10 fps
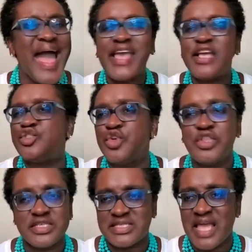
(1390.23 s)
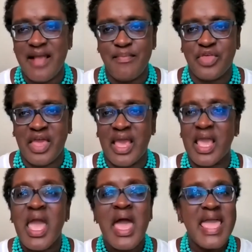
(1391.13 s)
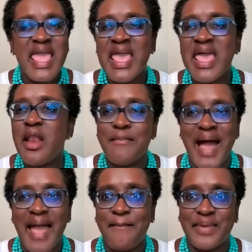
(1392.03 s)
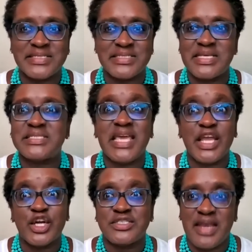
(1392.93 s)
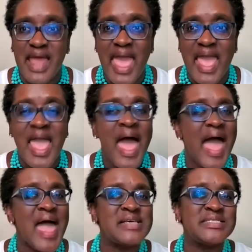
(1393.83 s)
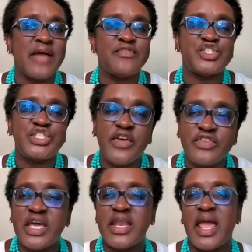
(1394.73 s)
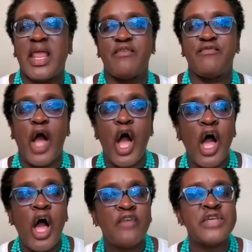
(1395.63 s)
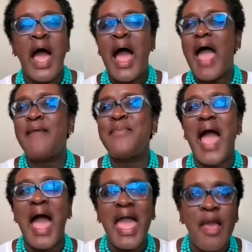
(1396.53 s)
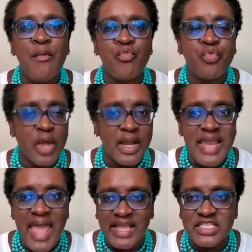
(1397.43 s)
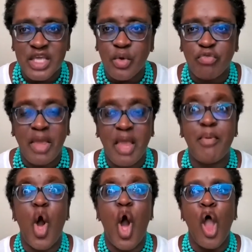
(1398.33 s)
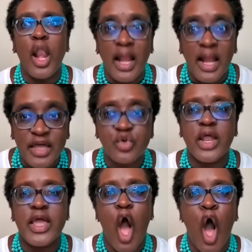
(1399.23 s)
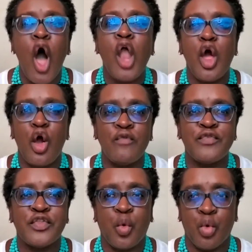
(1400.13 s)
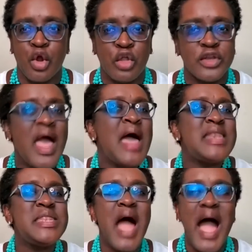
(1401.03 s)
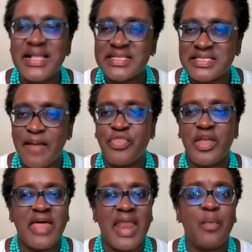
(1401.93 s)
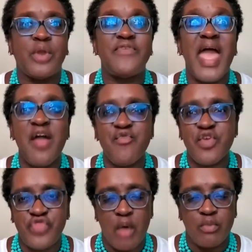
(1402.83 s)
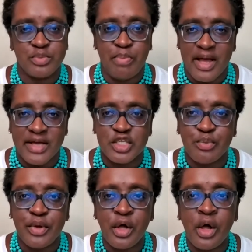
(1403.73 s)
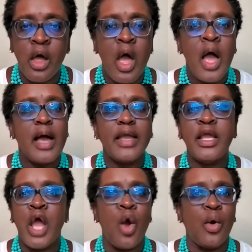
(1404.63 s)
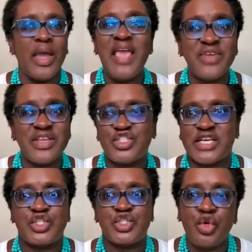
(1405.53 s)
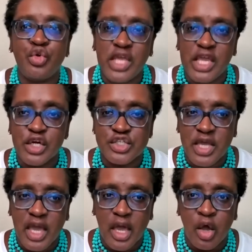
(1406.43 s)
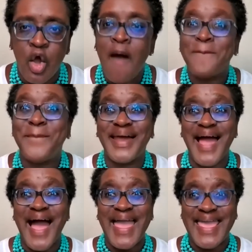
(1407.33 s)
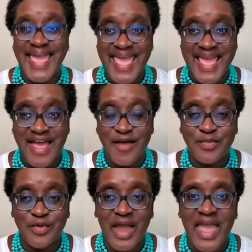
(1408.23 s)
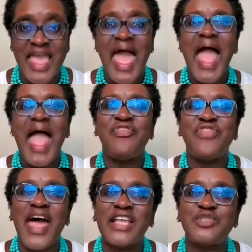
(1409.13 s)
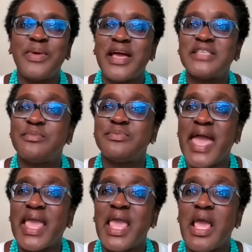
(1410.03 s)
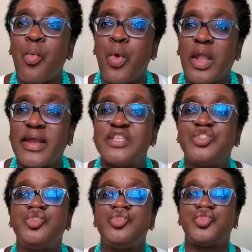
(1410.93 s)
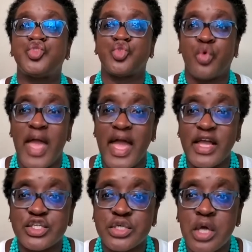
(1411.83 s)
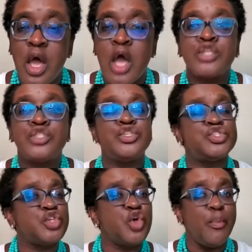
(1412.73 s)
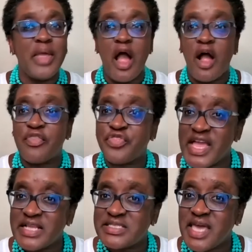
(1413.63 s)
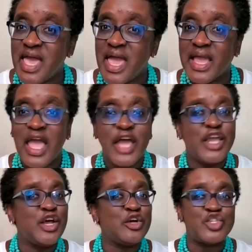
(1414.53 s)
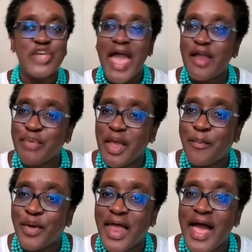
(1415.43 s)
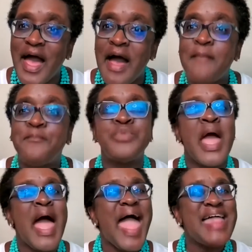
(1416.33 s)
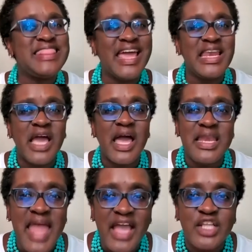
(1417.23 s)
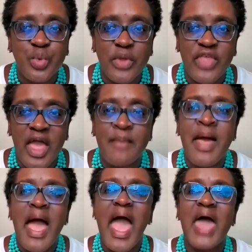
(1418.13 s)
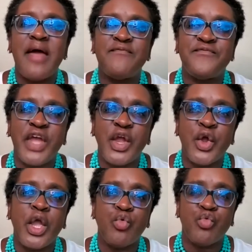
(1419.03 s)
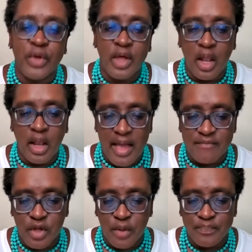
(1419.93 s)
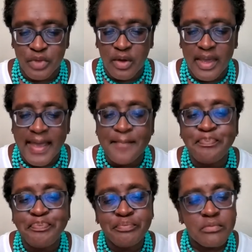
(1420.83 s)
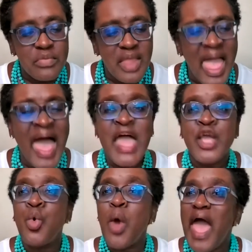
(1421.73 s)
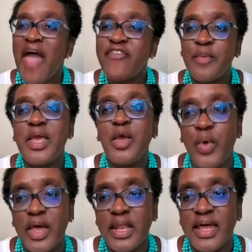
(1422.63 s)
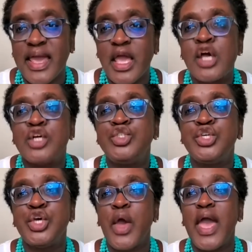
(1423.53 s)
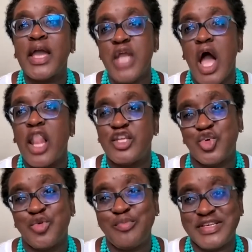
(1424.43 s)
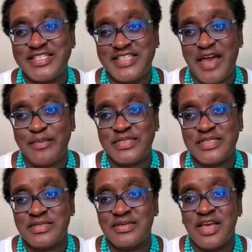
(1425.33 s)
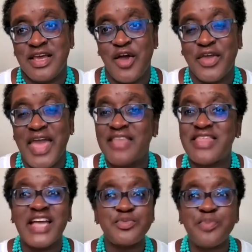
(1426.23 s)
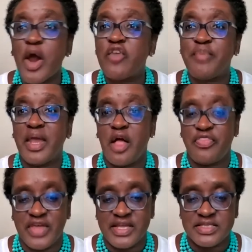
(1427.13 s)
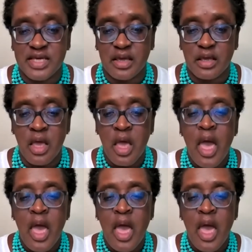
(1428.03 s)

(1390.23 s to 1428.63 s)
I do the same thing in my business here today. As I've shifted and evolved, I mean, I am connecting with people literally all over the world. Not something that I would have ever thought was possible you know, even just two years ago, but I am, right? And that's because I'm taking a willingness to stretch to still be authentic, you know, chat people up and then connect with them at a very real level. Okay. You have to be willing to acknowledge your missteps. Okay. That's part of being authentic.